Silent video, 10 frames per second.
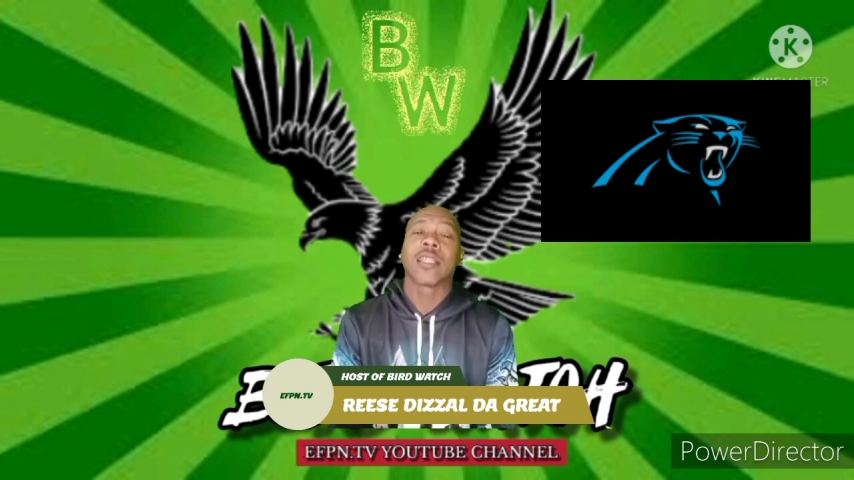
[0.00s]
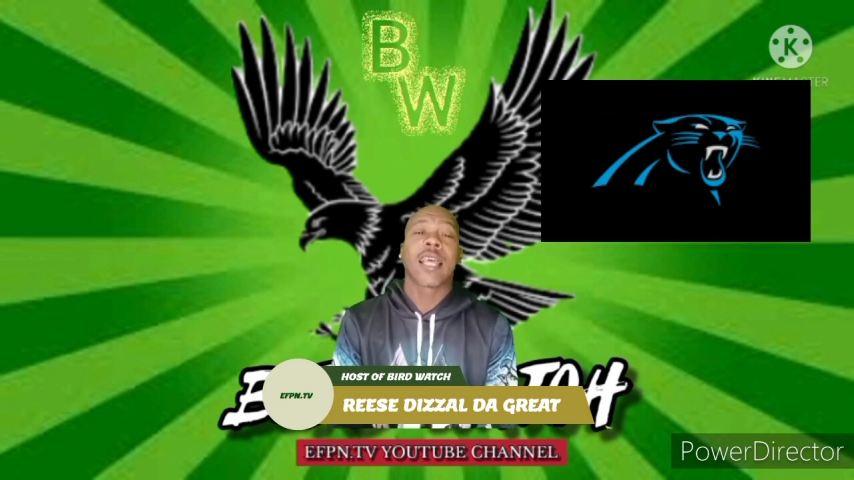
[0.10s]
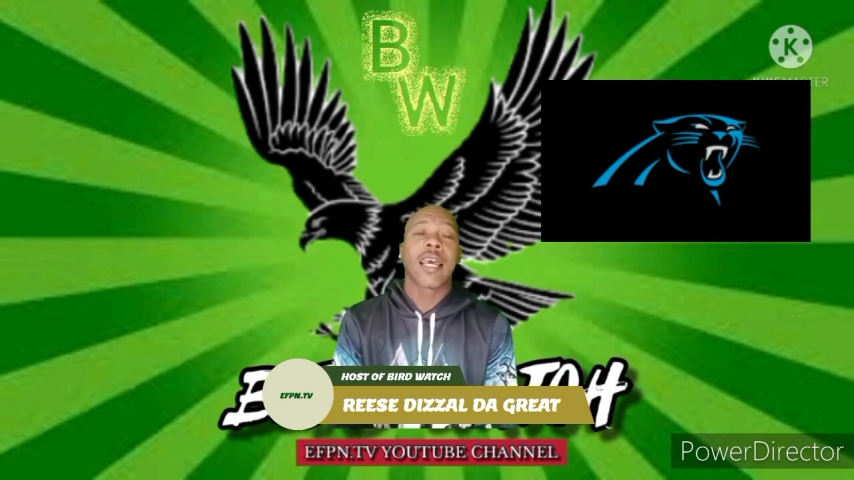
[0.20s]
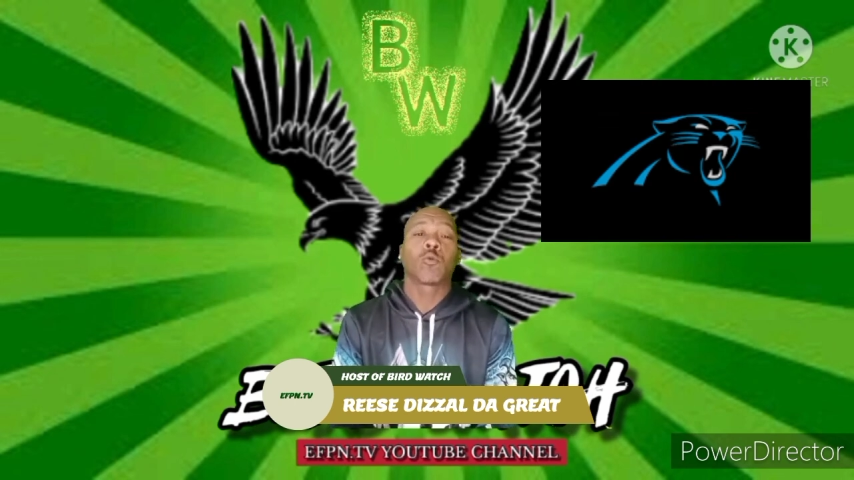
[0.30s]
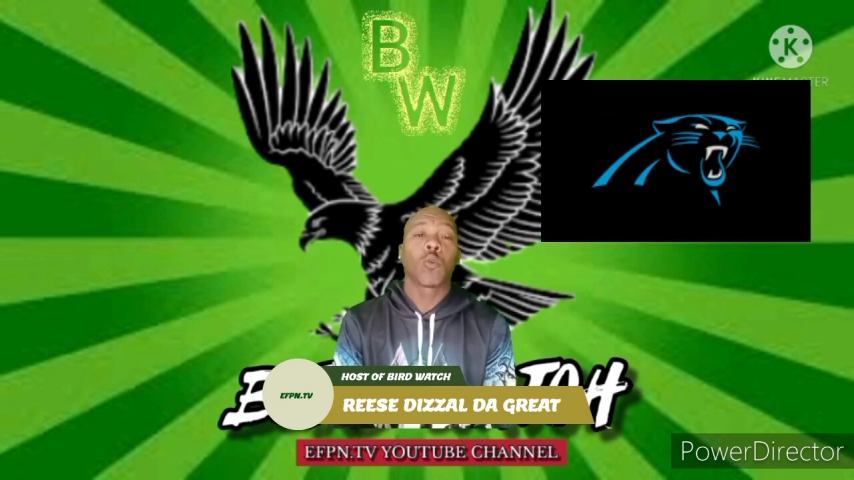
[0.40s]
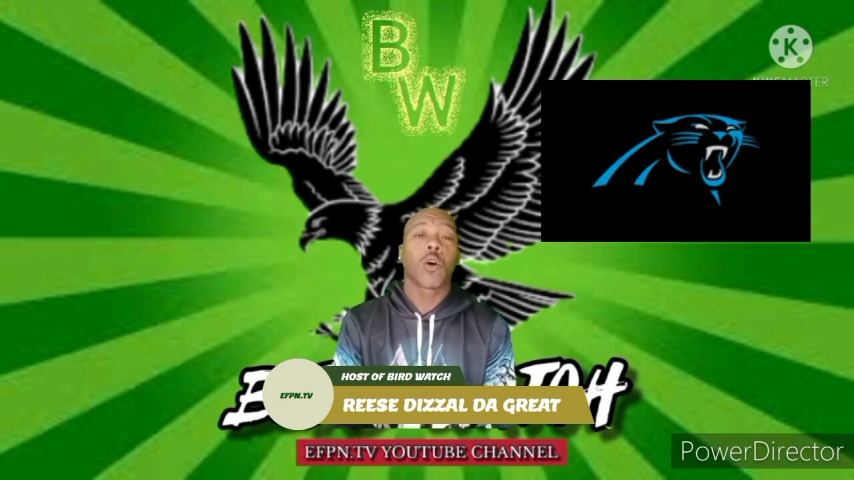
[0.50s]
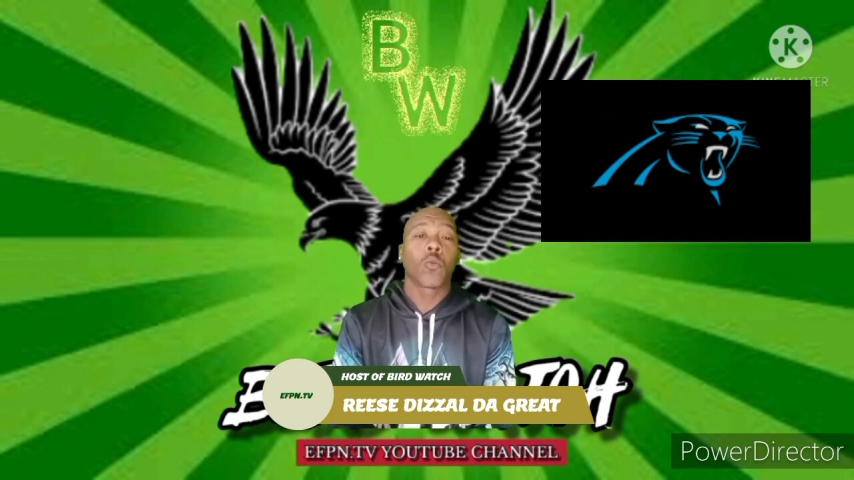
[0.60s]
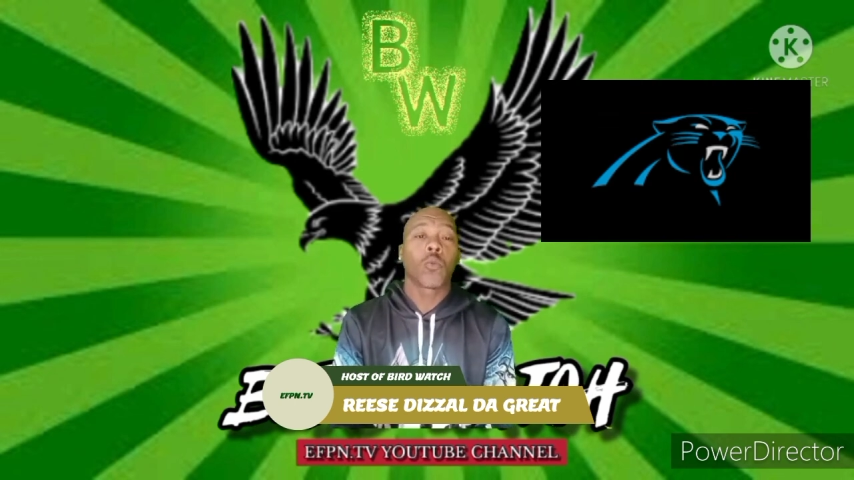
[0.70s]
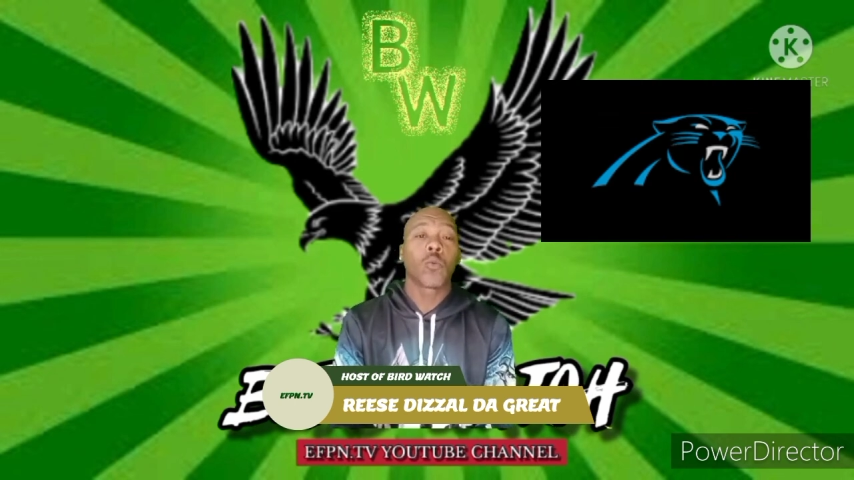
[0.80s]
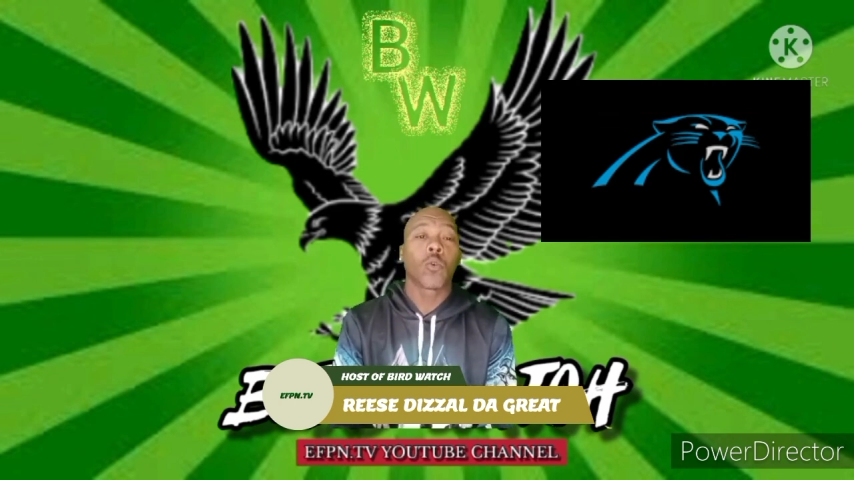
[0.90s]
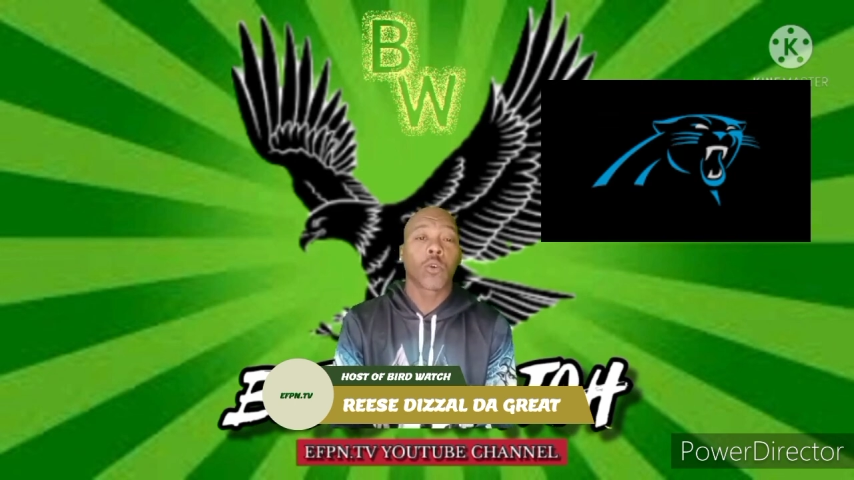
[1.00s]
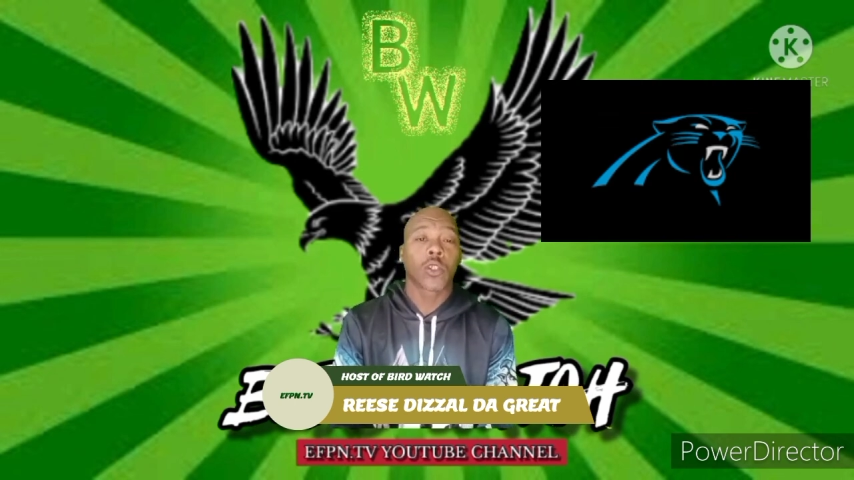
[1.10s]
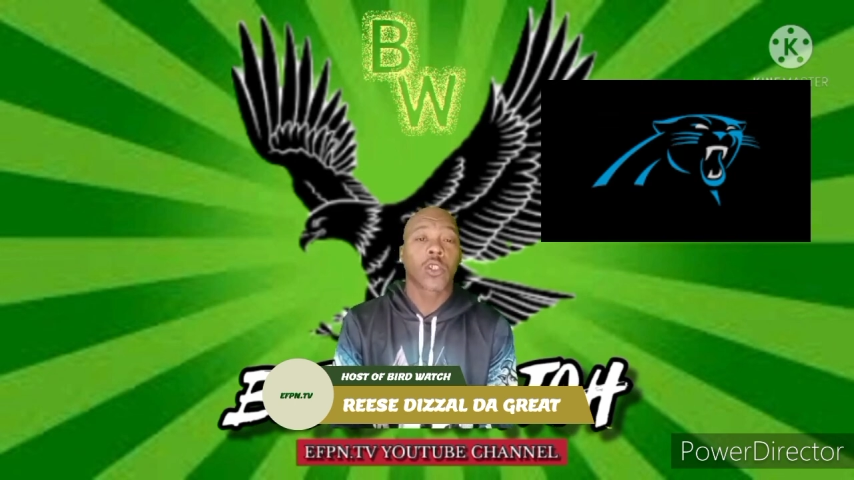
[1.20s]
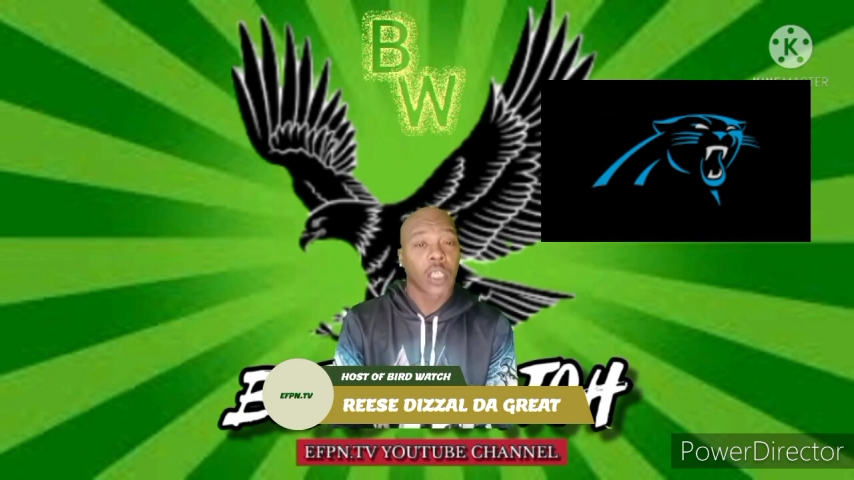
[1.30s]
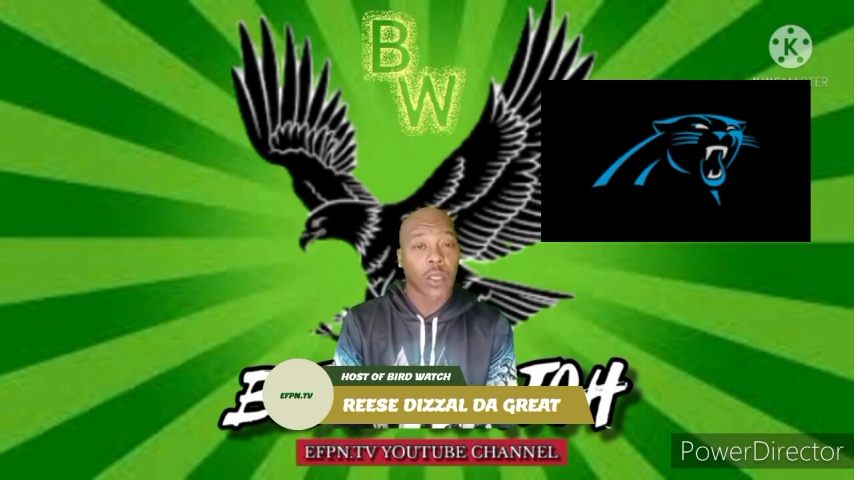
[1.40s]
that's what we
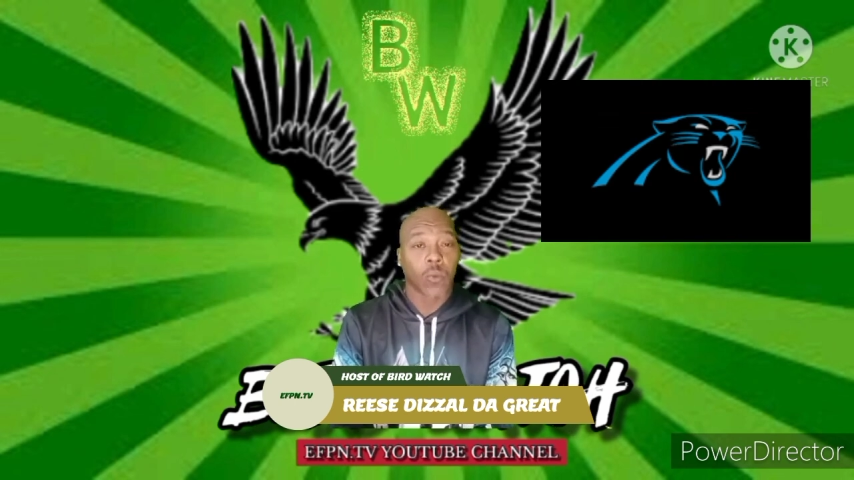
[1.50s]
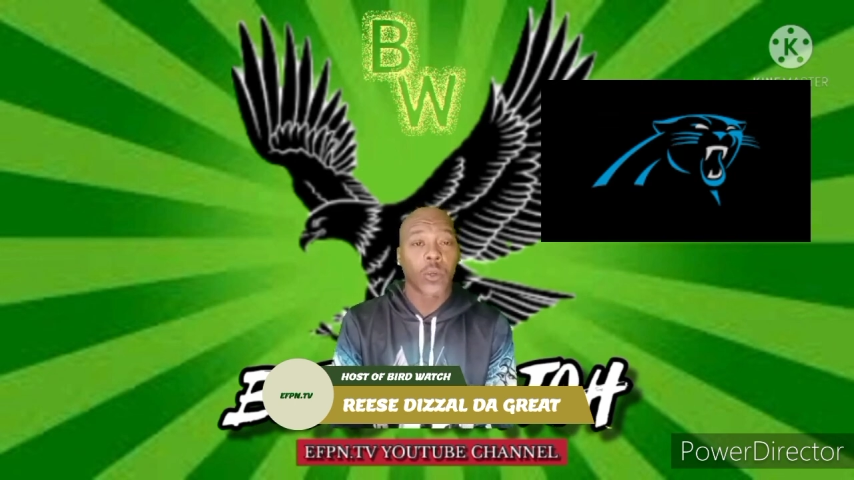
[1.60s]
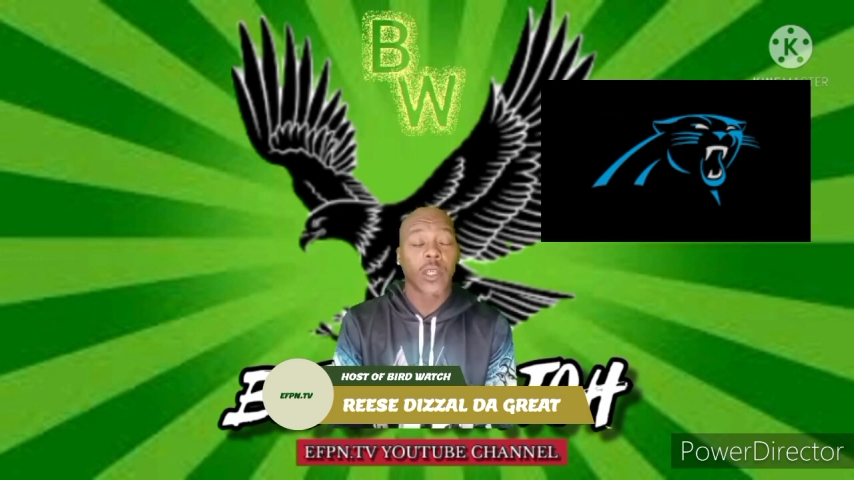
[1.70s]
want to see.